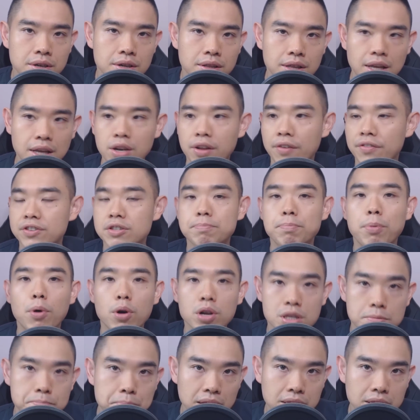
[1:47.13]
Then you have
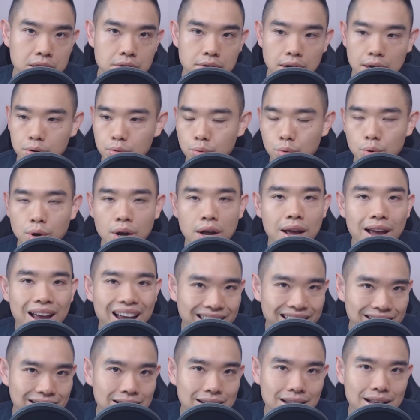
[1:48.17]
sports bettor, right, who
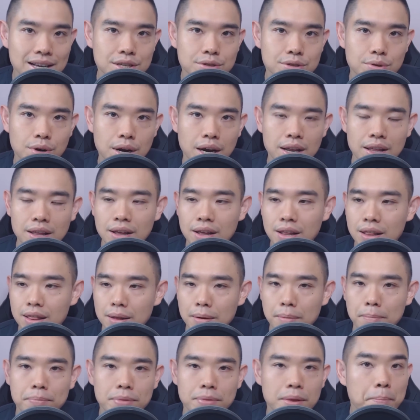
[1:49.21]
analyze, right,
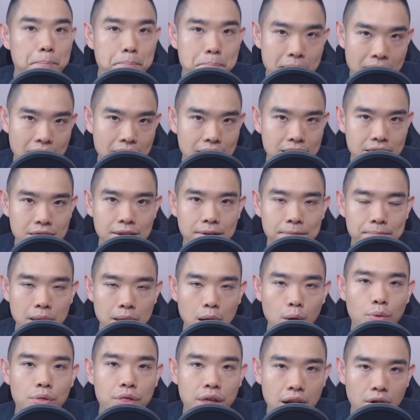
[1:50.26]
the math
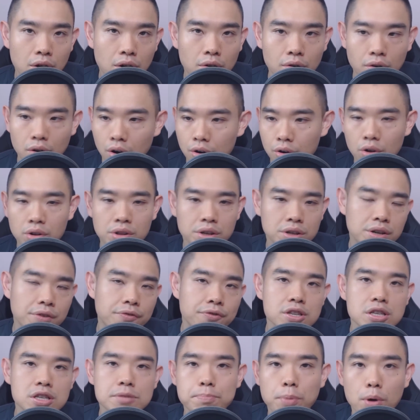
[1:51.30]
out there on all the
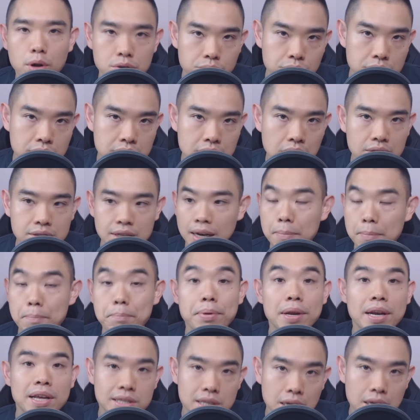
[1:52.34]
different sports results and then
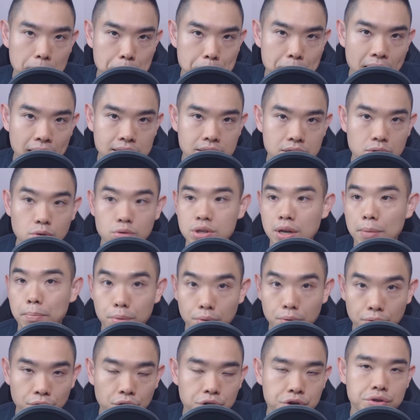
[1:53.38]
place their bets. Those are
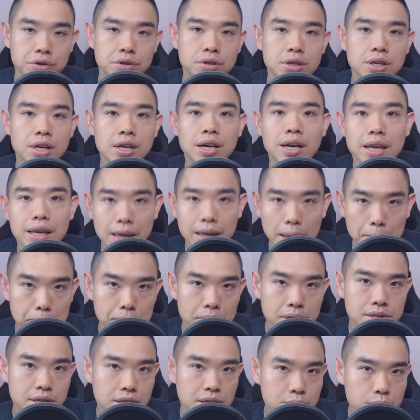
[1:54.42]
professional
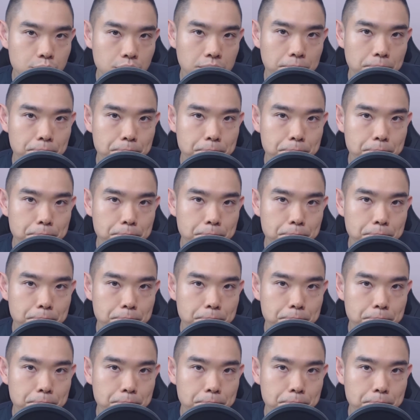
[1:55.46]
gamblers as well.